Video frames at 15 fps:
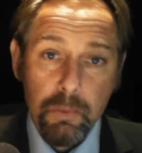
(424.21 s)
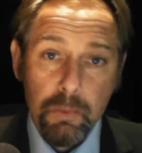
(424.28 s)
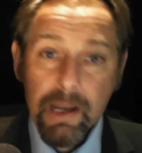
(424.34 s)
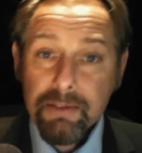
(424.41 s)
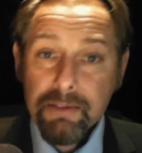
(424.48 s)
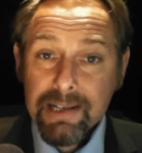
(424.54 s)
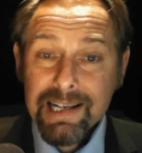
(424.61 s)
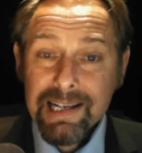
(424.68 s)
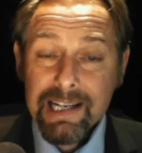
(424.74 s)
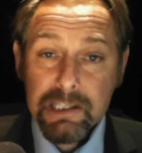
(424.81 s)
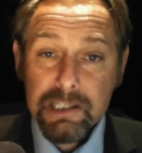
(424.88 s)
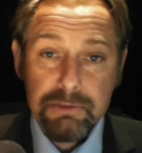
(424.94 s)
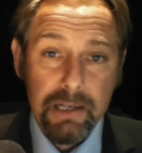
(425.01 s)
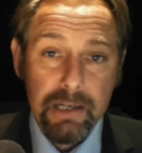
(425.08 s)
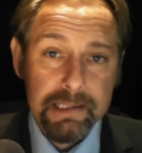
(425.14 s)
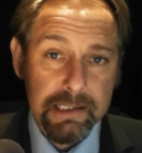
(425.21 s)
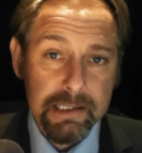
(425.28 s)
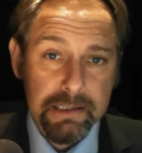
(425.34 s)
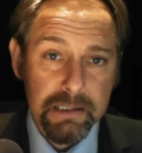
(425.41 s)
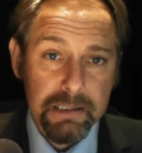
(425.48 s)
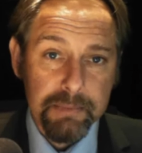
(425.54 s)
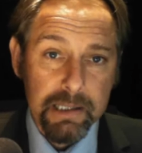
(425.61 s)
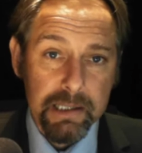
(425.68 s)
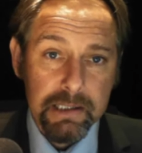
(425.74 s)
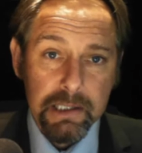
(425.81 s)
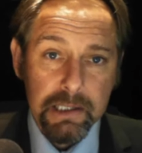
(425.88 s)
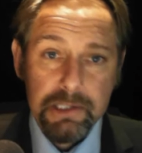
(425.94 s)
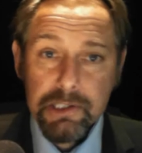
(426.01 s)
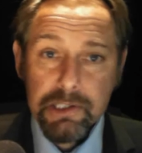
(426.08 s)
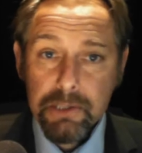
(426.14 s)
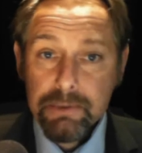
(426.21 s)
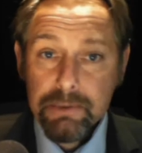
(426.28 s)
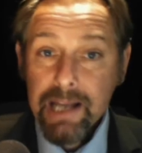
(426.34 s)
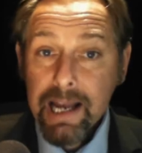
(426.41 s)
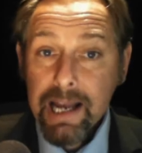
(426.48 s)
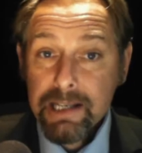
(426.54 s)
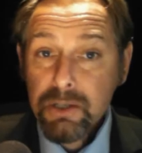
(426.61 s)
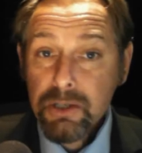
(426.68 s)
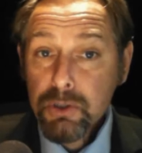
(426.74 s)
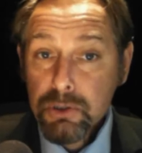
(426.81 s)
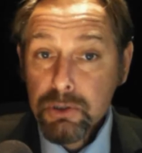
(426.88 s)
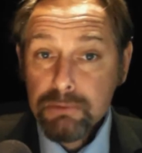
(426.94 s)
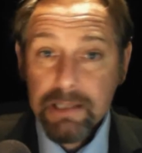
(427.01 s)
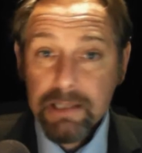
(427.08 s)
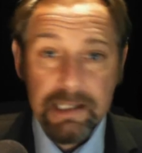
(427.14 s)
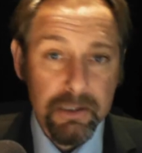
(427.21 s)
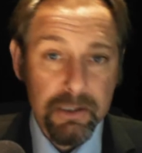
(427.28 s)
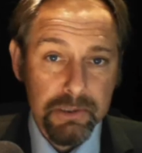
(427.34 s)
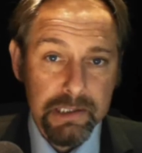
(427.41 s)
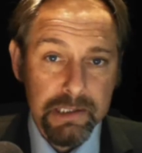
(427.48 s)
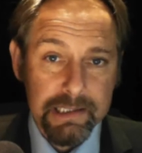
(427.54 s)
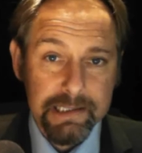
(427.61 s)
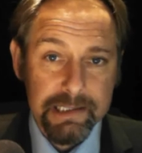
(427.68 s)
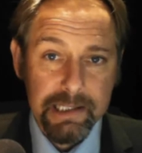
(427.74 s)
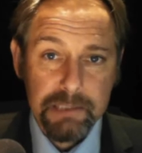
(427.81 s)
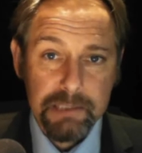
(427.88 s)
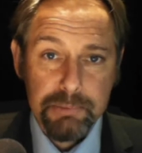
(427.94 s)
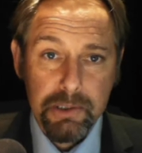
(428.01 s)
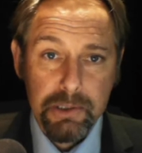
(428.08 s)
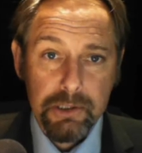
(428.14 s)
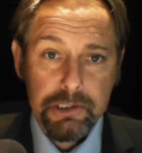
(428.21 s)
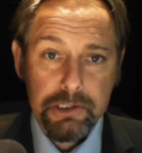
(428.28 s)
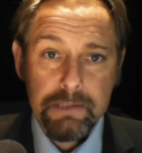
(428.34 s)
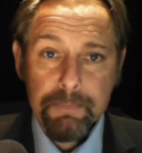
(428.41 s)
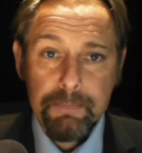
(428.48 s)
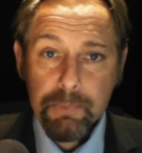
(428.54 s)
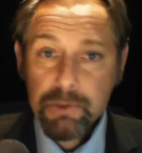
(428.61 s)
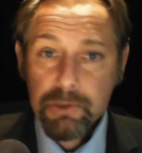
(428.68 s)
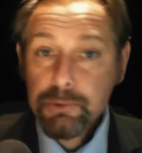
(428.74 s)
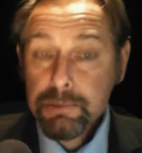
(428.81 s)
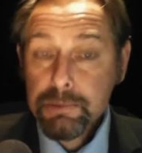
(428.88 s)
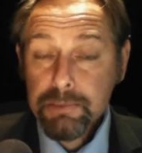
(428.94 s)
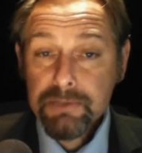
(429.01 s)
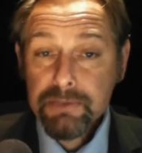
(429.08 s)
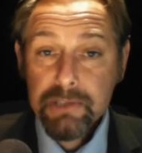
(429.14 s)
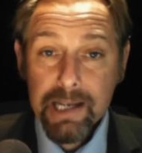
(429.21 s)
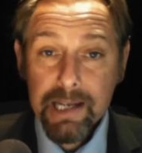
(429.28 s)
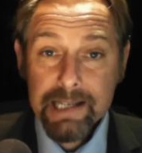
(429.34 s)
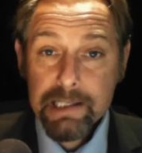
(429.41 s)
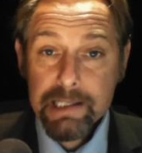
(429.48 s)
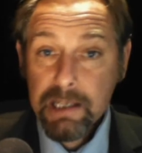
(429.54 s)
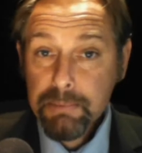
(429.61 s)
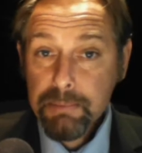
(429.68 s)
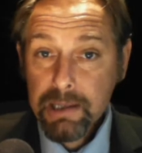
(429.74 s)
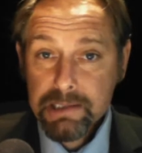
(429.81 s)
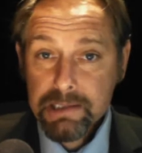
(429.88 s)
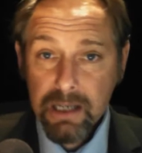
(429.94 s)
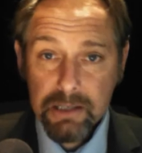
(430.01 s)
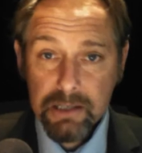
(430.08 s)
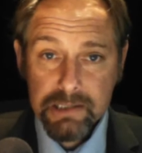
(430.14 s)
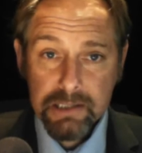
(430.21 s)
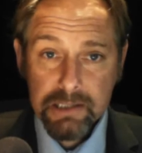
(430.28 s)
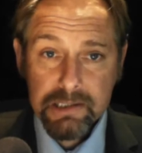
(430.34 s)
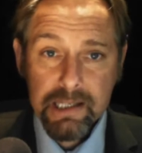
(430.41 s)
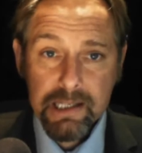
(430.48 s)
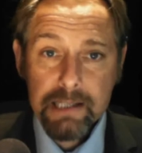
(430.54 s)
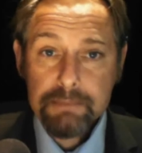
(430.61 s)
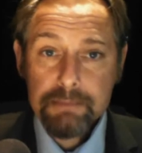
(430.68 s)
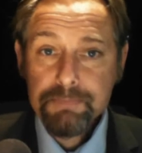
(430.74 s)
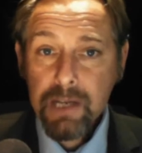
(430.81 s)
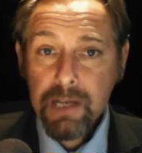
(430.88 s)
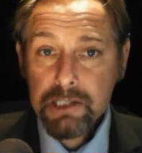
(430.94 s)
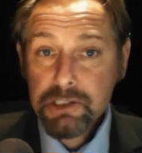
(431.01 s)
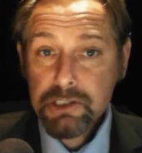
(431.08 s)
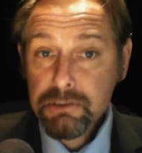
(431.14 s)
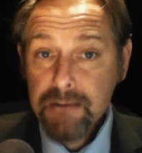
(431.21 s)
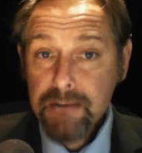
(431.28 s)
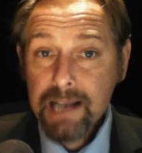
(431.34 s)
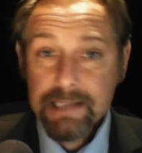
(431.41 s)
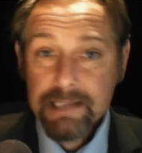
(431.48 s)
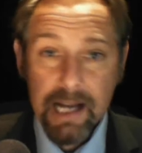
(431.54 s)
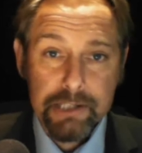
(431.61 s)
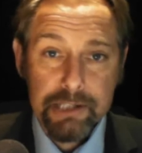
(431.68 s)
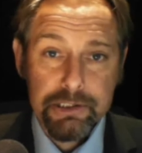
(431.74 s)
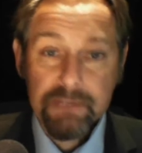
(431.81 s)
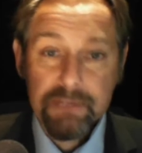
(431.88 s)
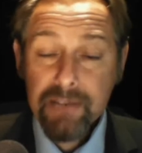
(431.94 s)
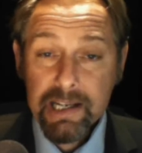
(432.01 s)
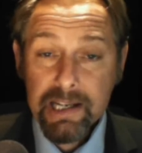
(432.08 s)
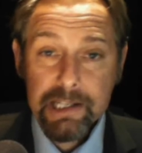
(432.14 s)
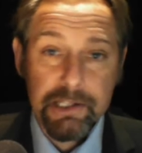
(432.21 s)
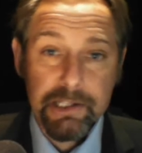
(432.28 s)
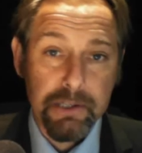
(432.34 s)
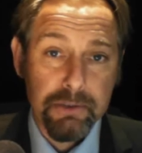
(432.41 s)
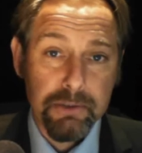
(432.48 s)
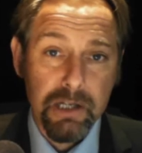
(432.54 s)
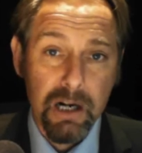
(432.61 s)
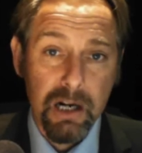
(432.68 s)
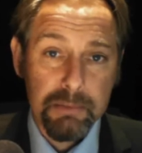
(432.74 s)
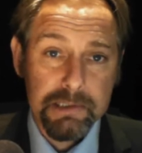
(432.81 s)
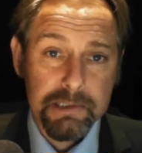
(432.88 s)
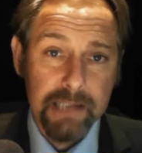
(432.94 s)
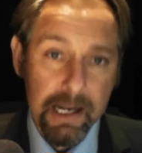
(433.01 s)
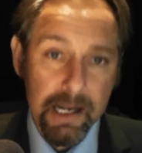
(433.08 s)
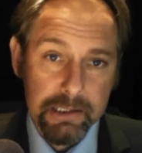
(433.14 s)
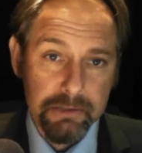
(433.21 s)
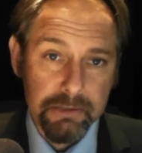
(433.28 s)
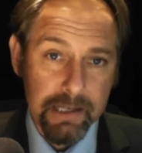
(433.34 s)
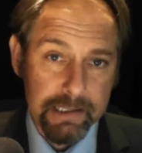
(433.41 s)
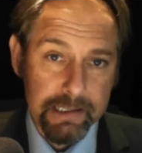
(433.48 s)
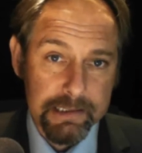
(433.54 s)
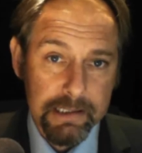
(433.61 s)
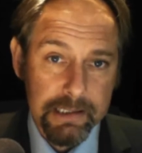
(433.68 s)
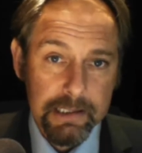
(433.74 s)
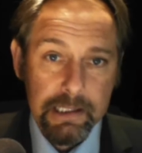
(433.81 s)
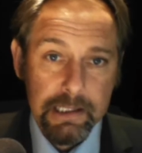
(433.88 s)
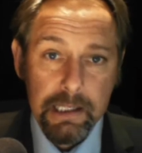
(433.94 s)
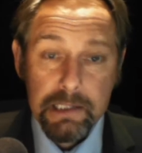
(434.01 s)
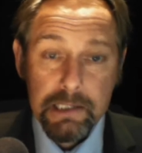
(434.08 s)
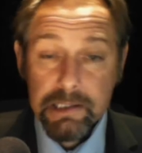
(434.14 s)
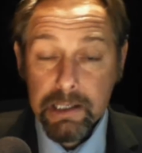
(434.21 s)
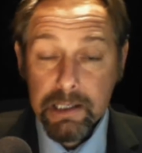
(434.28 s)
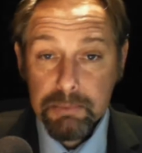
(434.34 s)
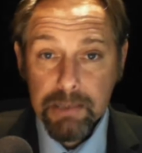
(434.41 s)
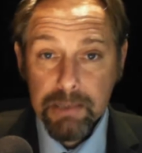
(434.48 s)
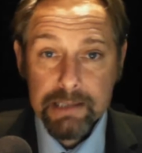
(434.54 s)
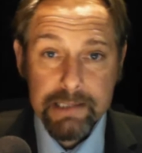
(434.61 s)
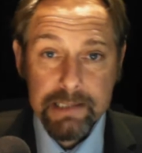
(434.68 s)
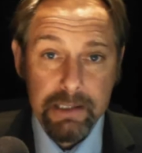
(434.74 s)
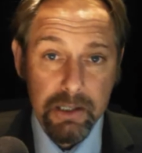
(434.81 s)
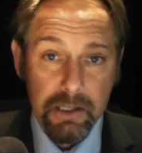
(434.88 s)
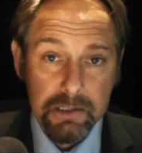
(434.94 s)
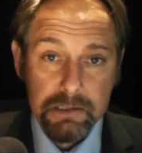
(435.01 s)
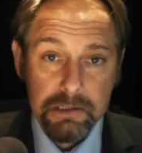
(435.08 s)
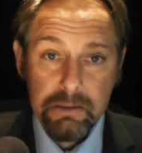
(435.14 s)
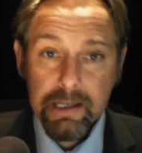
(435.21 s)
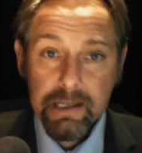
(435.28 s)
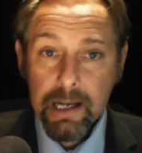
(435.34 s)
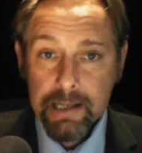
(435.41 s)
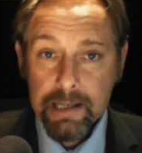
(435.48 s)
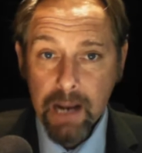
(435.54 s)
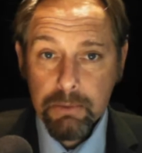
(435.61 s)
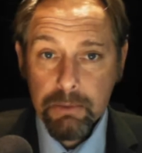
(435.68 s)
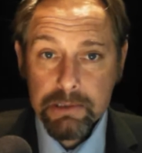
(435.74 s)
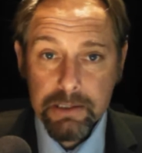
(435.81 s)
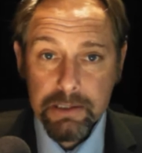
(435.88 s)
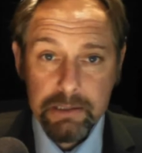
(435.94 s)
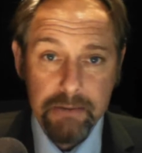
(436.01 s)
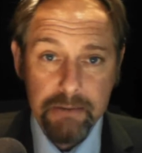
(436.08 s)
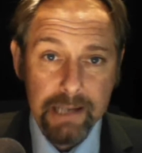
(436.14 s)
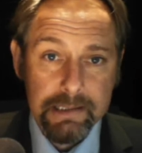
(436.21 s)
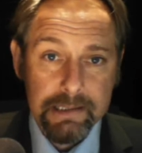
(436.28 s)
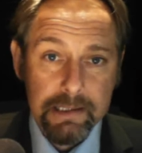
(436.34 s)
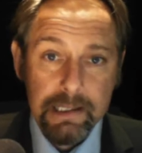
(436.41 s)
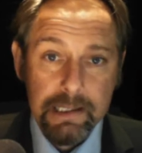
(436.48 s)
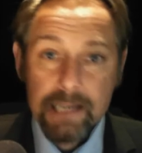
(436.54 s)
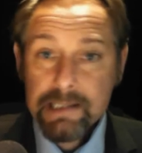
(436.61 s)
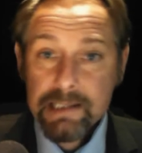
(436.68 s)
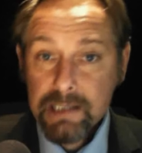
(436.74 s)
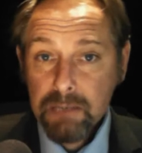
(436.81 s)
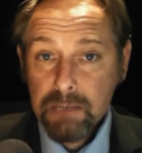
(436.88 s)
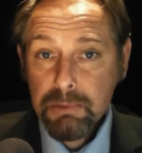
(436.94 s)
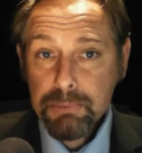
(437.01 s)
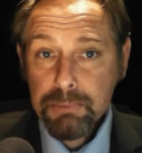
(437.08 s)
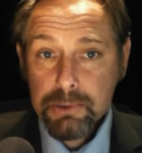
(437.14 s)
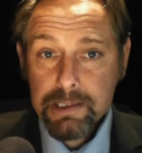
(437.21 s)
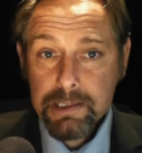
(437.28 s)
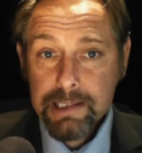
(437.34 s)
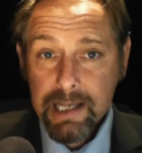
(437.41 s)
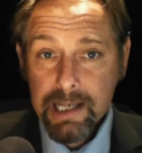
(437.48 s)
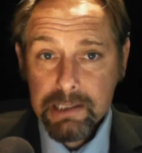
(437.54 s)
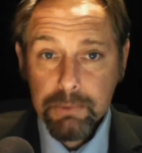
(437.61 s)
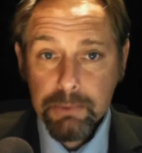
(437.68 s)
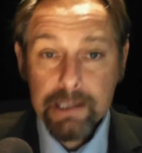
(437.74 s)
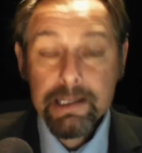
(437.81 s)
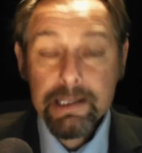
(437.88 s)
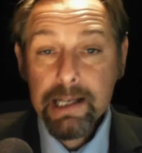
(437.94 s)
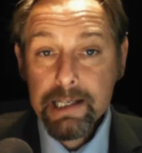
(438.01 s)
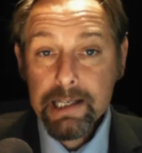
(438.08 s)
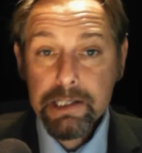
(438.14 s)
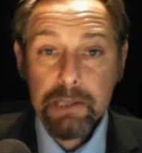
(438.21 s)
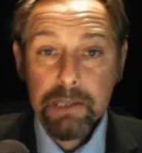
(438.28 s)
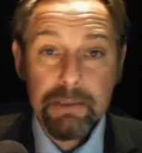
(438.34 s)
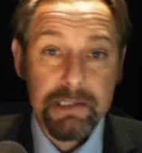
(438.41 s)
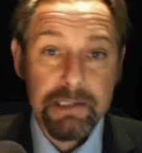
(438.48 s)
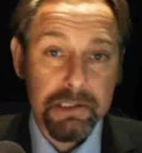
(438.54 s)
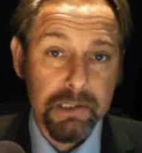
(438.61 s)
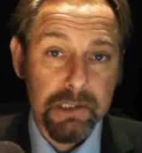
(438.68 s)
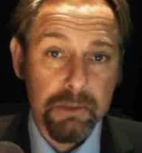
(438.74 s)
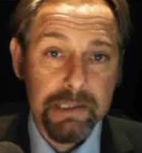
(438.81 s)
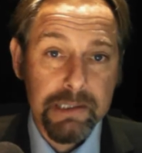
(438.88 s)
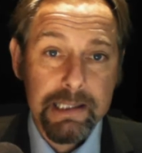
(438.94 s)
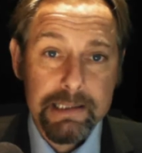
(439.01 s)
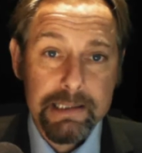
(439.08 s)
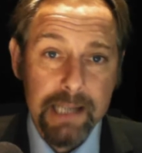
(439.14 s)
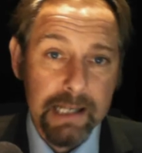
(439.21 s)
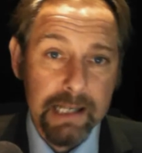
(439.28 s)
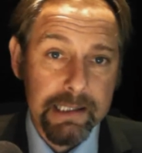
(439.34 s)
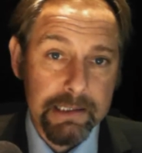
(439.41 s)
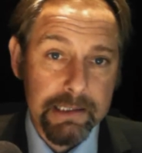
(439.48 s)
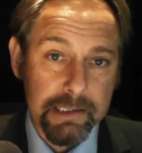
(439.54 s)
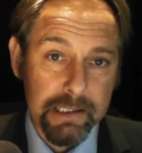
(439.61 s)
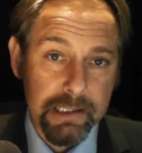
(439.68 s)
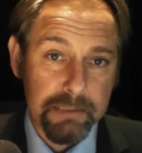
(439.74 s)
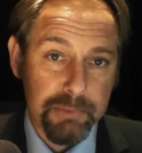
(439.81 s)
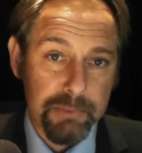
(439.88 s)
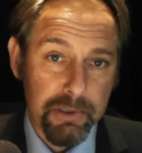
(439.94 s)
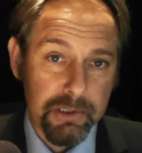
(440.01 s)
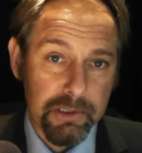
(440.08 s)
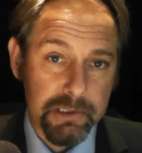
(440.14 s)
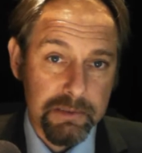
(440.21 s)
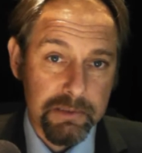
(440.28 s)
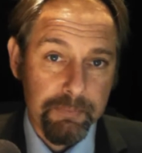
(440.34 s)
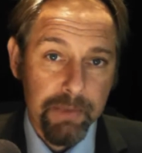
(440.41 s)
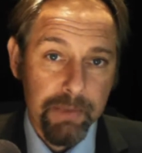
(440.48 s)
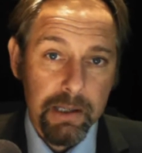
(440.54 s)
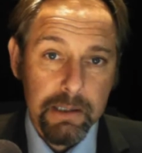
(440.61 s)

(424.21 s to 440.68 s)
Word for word: We have a clear crisis looming. The UK already lost its steel production, which was moved to India by Tata Steel as a direct action of EU carbon tax credits. Steel plants in Hungary are now under threat, and as I reported last week, the EU is assaulting Italian steel production.